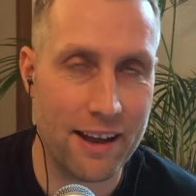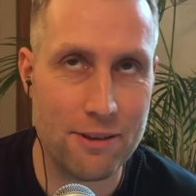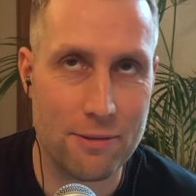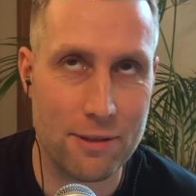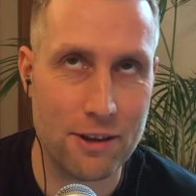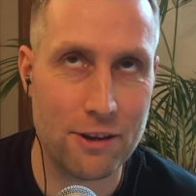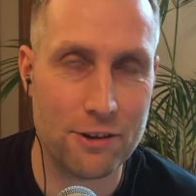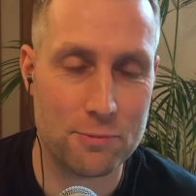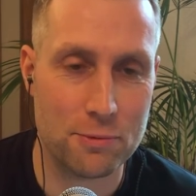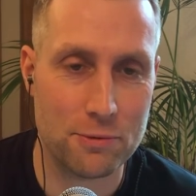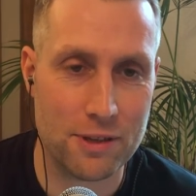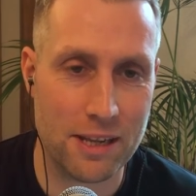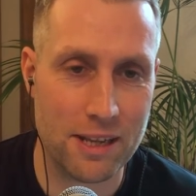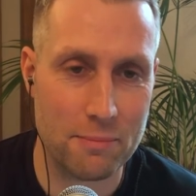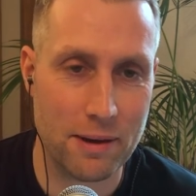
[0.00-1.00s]
I don't think
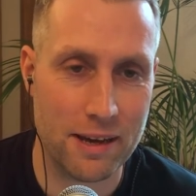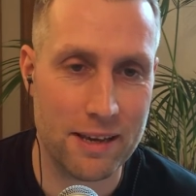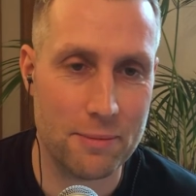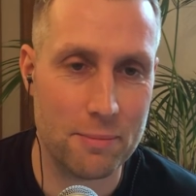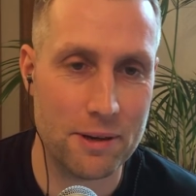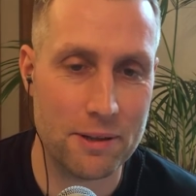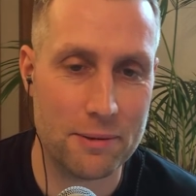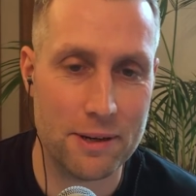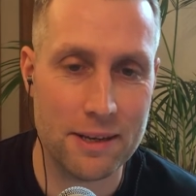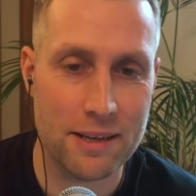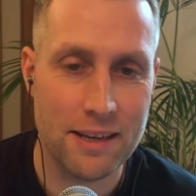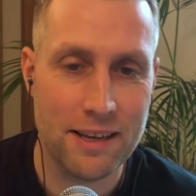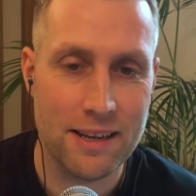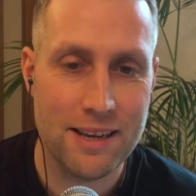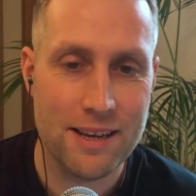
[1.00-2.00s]
gospel's clickbaity, by the way,